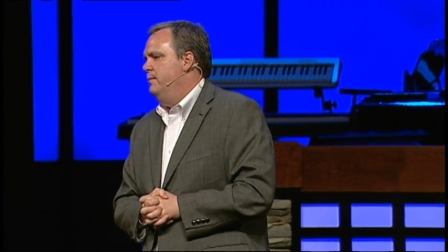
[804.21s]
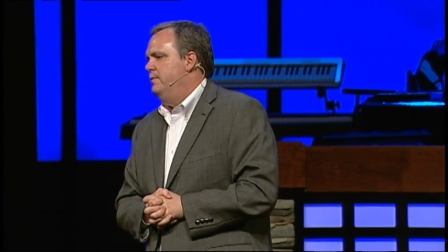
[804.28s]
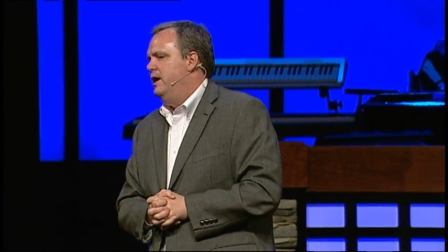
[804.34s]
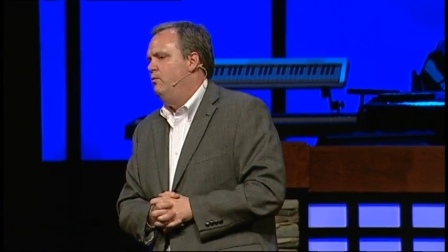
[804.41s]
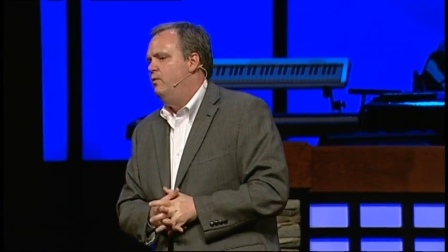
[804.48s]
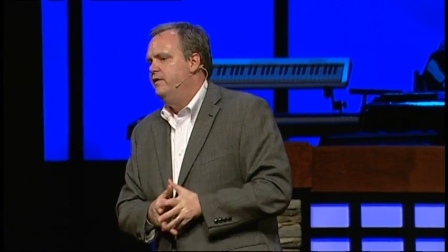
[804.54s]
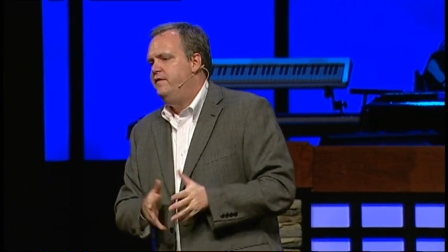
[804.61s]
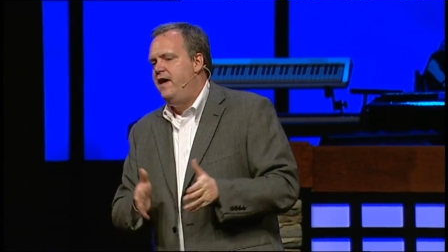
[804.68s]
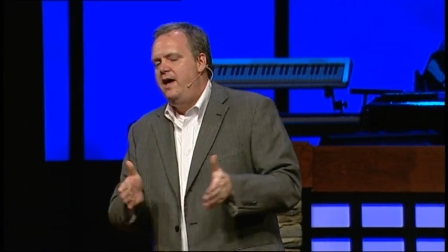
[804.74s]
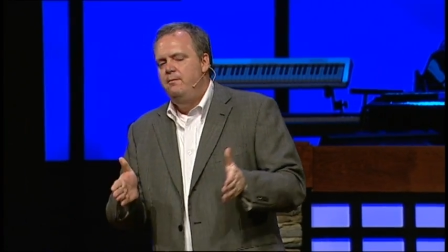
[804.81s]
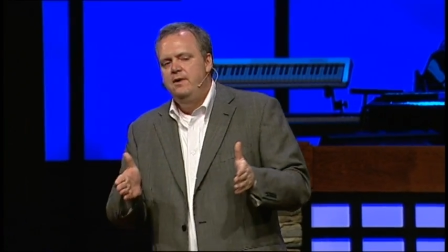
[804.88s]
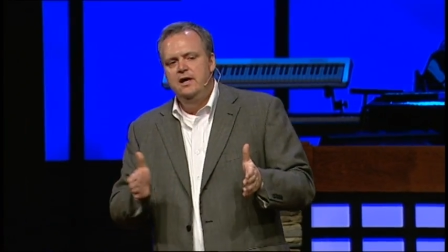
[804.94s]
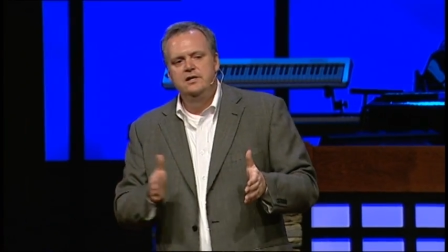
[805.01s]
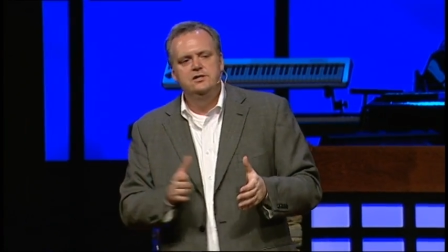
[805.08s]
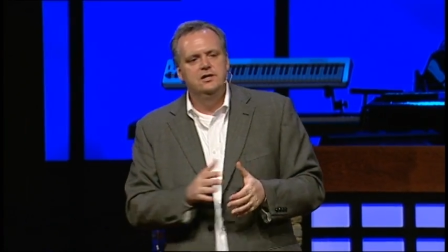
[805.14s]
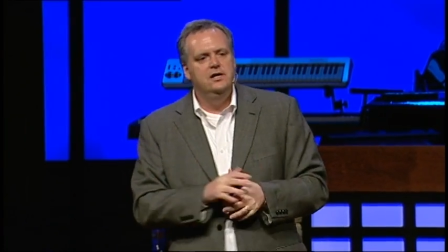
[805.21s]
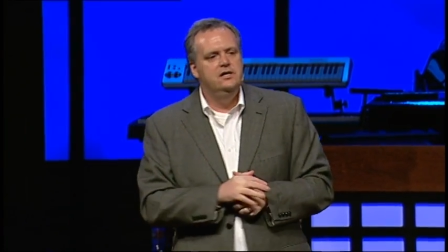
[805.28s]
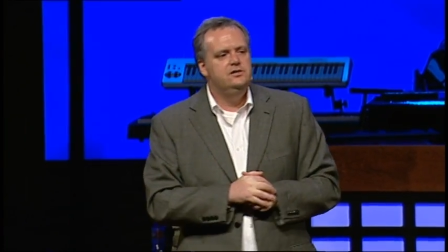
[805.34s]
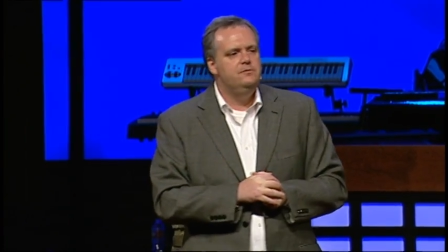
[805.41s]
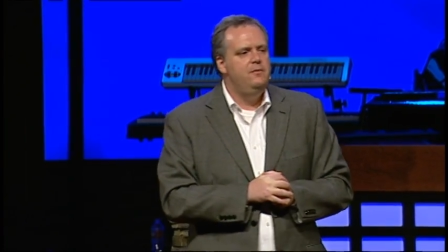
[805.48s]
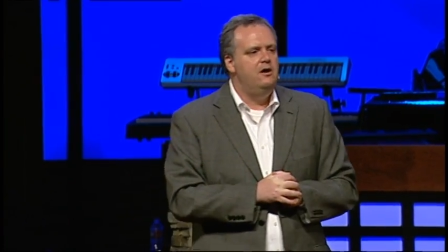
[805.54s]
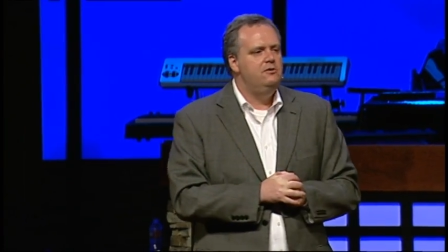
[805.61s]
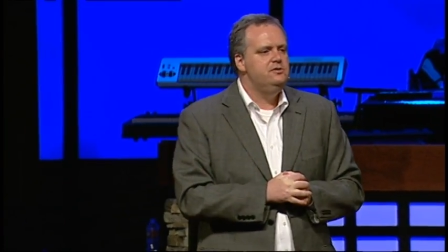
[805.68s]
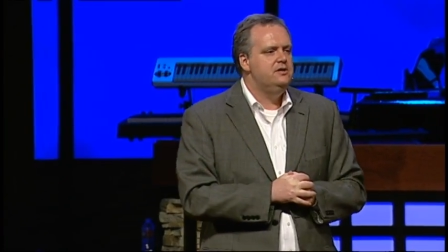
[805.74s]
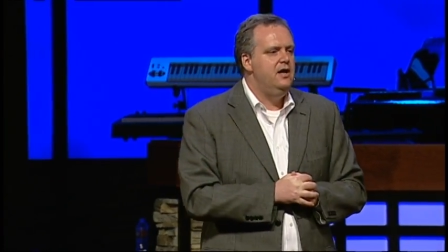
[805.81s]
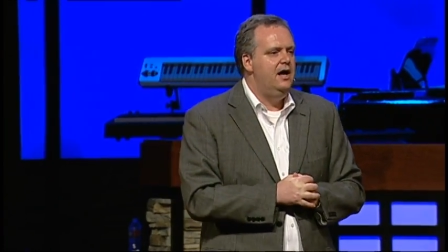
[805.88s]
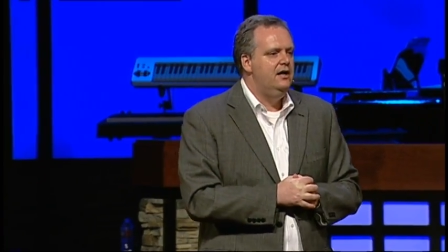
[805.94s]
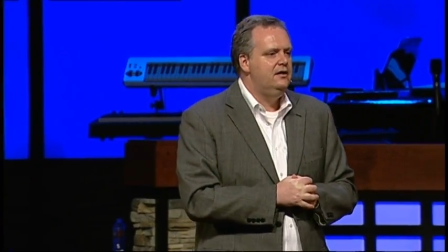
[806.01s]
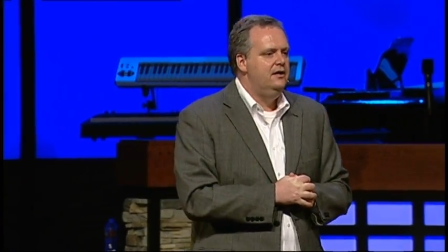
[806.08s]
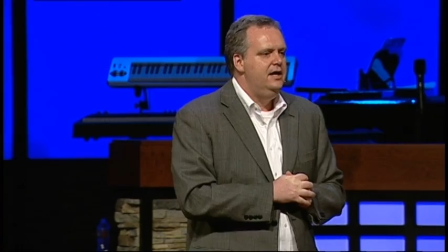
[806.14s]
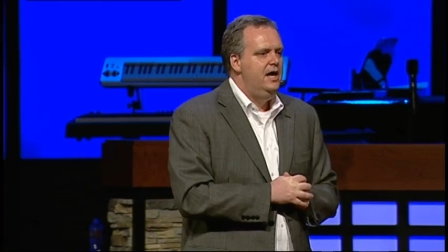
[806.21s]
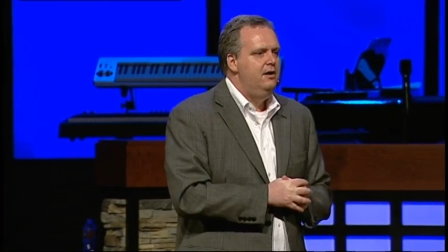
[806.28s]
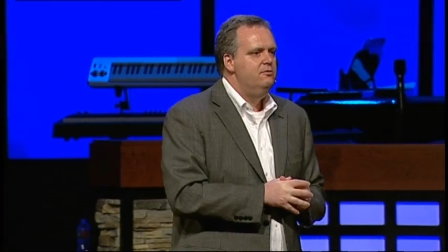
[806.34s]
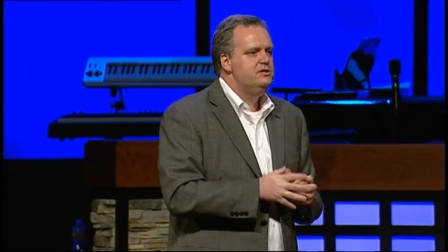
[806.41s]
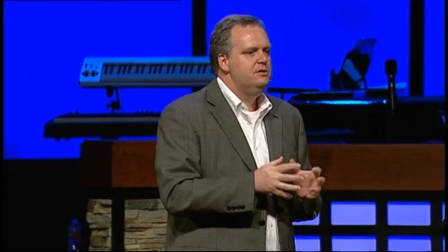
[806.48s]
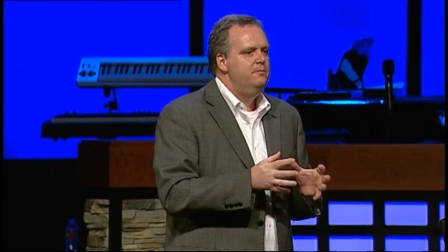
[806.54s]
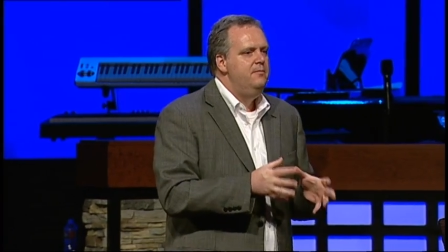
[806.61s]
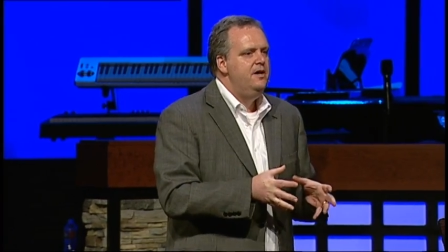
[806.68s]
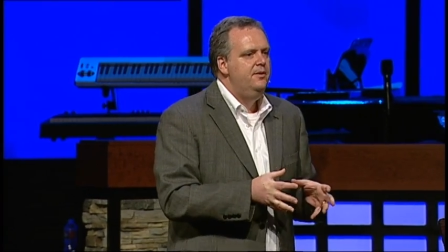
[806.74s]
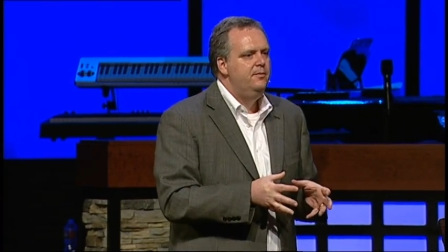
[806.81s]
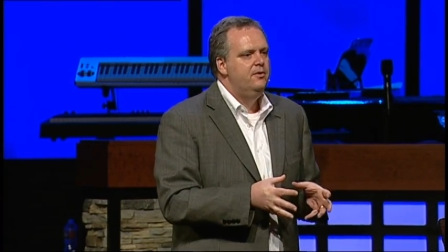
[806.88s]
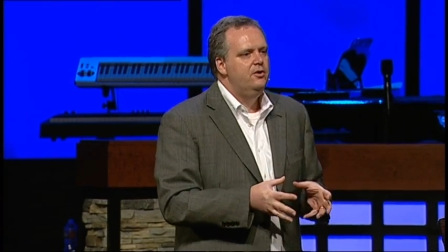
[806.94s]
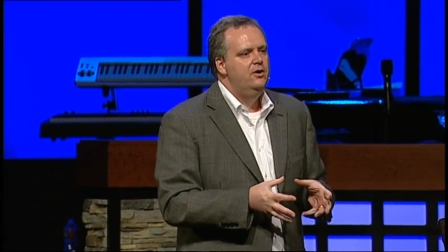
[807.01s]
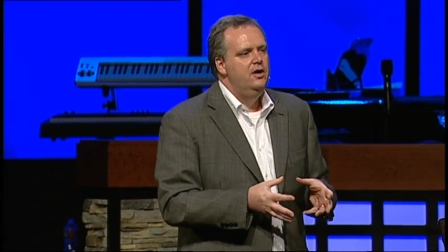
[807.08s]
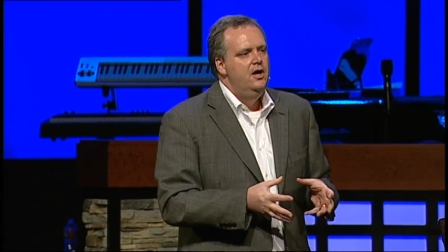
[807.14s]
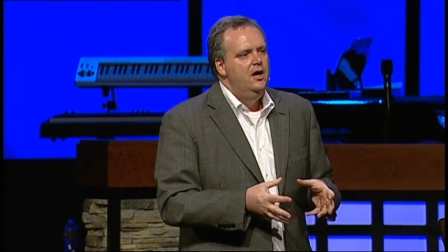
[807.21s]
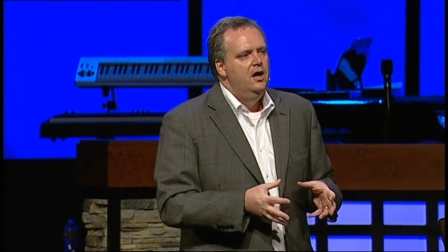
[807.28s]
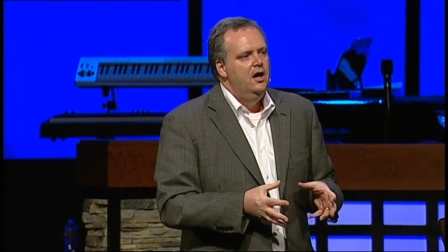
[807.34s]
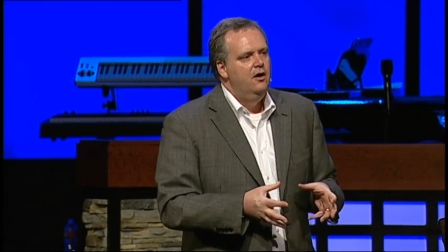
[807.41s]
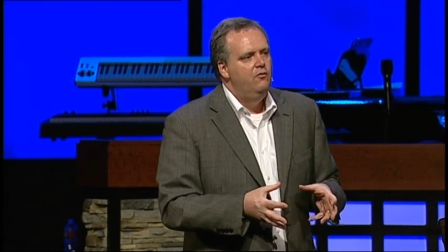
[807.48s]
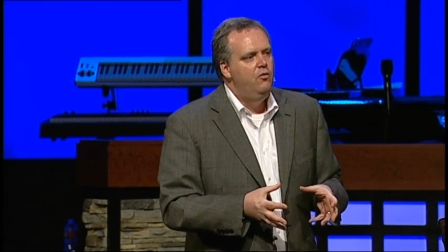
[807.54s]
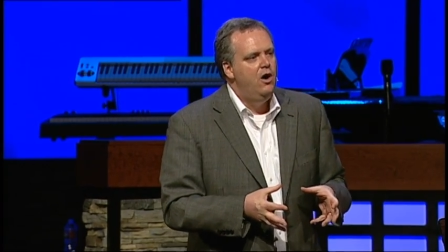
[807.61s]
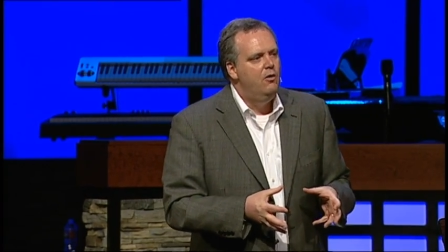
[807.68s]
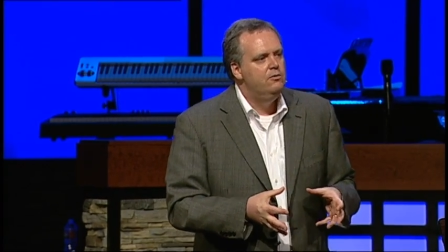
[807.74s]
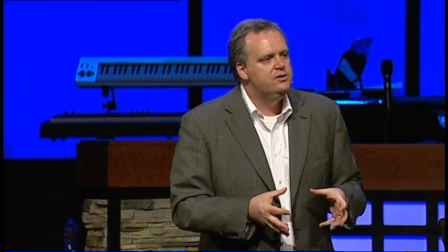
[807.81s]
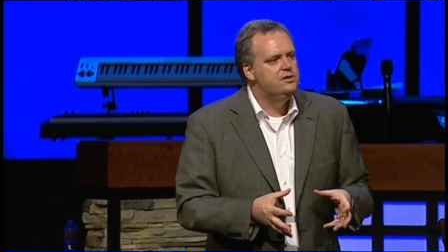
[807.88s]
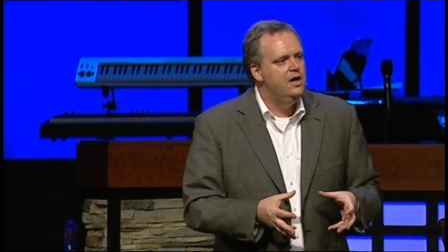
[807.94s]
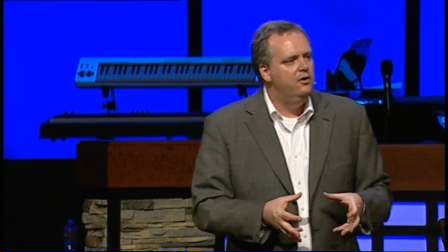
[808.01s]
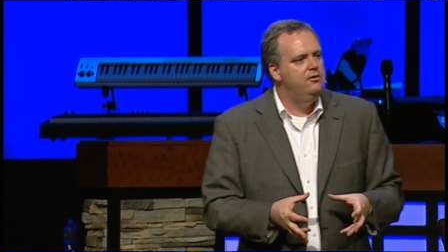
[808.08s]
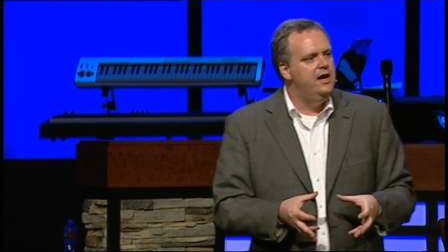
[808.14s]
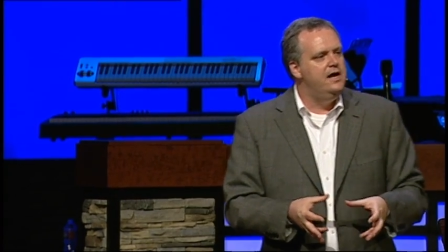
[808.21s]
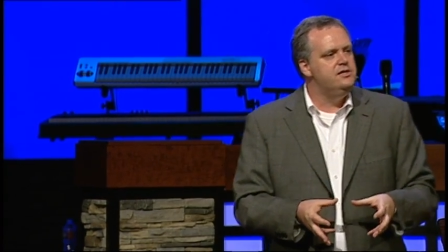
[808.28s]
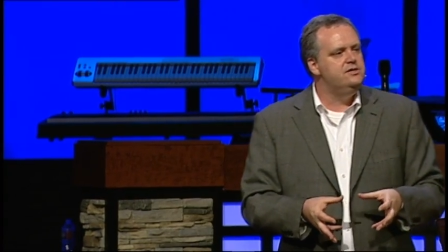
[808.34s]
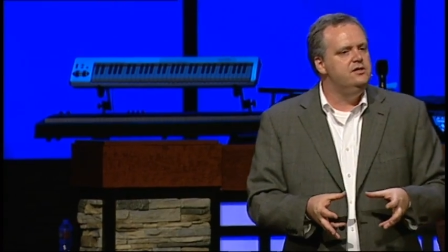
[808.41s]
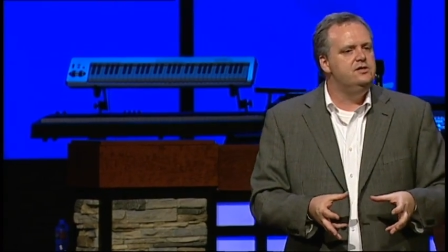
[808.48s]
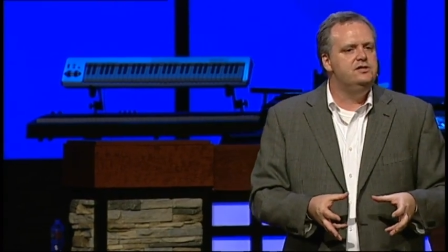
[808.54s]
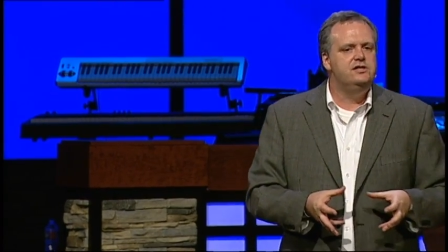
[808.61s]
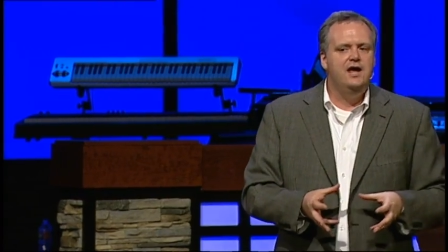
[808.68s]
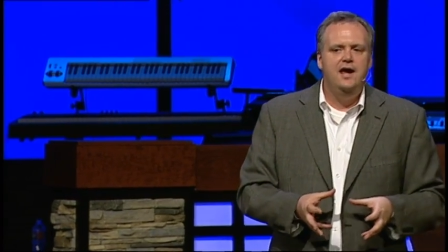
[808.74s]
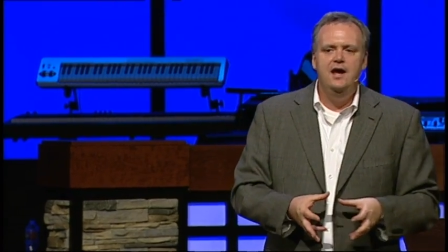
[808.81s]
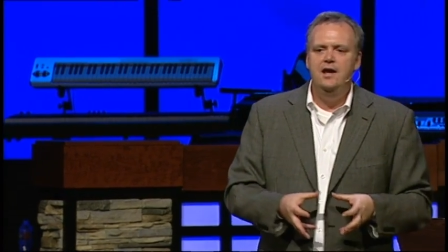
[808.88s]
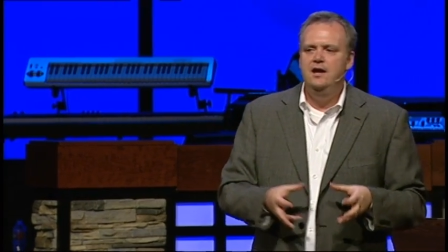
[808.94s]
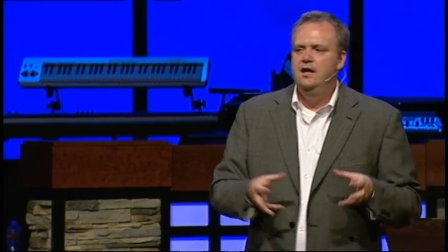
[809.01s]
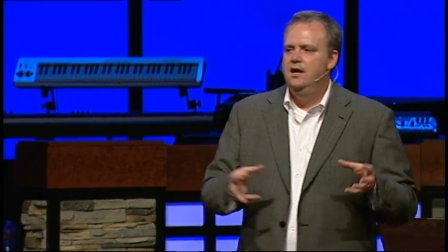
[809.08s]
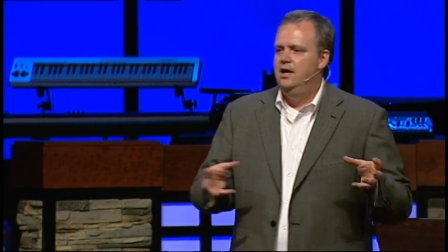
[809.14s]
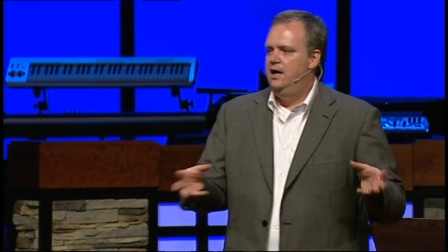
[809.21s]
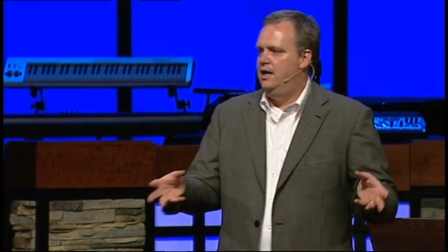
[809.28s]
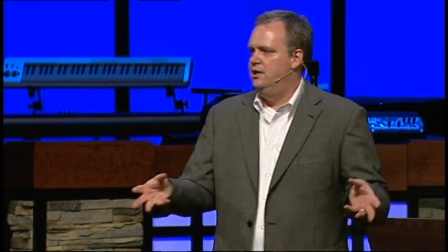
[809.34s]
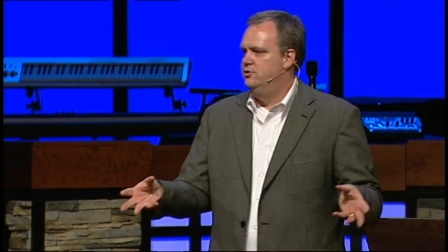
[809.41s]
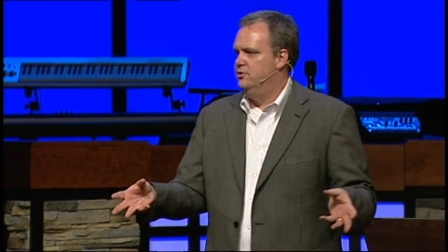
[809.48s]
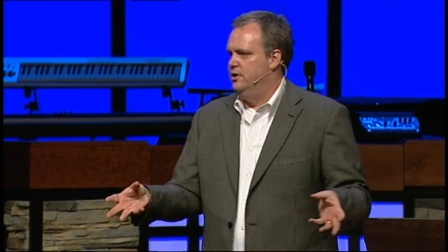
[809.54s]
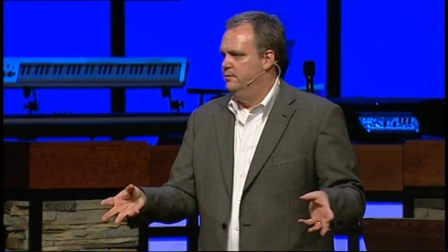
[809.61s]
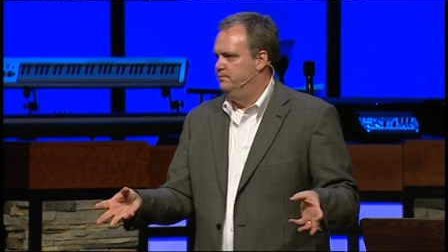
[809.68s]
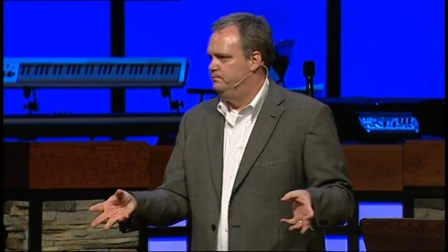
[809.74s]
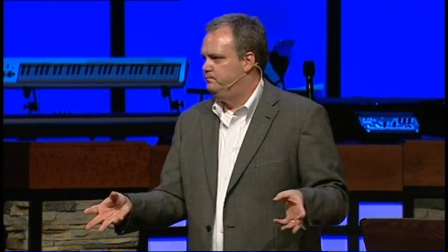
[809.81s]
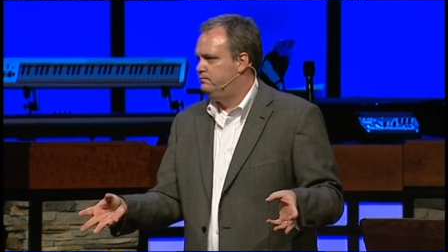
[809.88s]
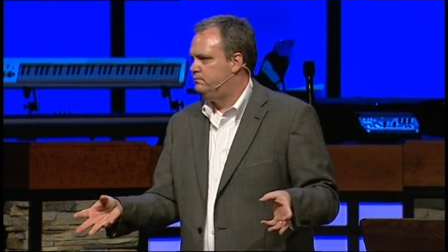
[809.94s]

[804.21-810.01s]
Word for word: And what that means is, most likely, he was a member of what was known as the Sanhedrin.